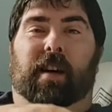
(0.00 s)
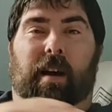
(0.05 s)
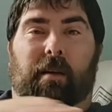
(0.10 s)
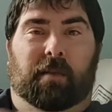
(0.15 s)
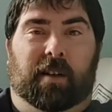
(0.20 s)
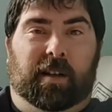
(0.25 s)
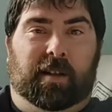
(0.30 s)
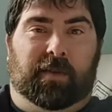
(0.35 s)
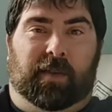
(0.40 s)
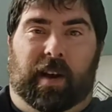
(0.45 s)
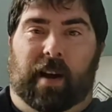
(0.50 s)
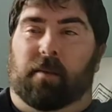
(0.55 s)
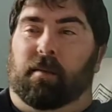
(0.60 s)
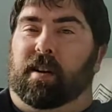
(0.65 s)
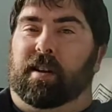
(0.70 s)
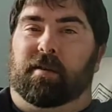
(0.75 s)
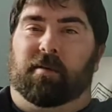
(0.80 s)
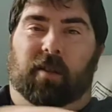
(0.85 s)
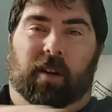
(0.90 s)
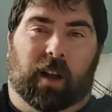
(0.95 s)
Him and his
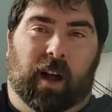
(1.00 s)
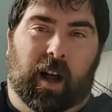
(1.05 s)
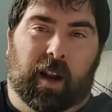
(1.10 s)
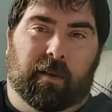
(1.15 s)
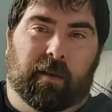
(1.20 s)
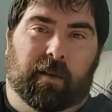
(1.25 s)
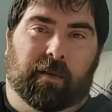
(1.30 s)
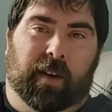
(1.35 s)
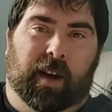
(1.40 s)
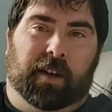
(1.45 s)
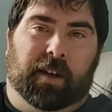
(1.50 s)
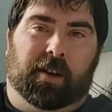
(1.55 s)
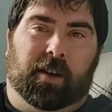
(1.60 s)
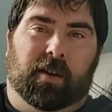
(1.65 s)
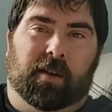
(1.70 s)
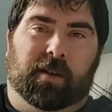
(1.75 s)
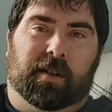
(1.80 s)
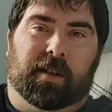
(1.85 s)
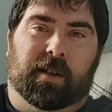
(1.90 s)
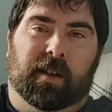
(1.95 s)
family do a lot of
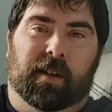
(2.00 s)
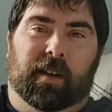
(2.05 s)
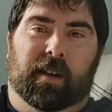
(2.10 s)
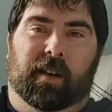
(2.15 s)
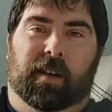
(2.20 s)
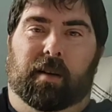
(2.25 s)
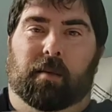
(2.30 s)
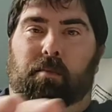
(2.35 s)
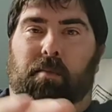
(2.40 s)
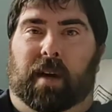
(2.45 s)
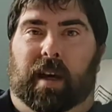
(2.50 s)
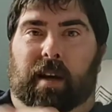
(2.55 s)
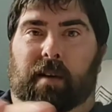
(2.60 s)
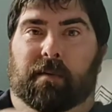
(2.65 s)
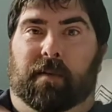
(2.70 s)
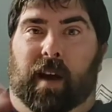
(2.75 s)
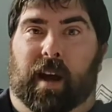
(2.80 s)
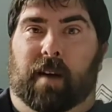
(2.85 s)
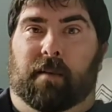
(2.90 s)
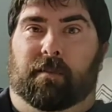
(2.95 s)
adventures. P
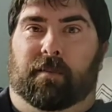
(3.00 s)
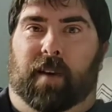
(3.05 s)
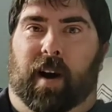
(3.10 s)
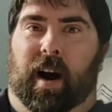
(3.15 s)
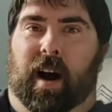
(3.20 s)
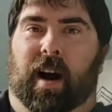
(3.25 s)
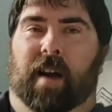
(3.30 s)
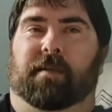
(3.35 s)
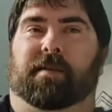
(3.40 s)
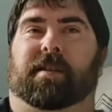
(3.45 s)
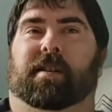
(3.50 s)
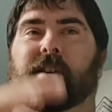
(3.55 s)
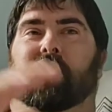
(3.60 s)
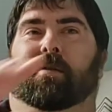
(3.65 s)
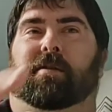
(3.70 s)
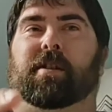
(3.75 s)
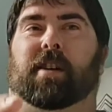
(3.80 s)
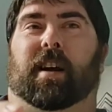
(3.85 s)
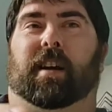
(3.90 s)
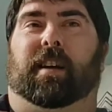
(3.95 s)
Fam five,
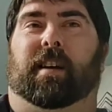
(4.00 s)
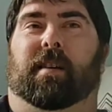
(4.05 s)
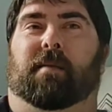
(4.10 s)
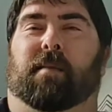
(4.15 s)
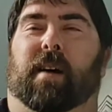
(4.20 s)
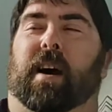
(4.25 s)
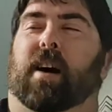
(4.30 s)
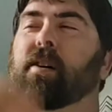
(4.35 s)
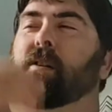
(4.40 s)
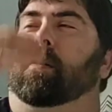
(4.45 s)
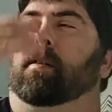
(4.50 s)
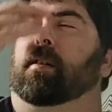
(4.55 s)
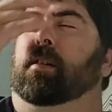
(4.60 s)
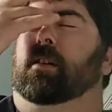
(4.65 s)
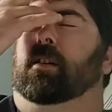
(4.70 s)
so check him out.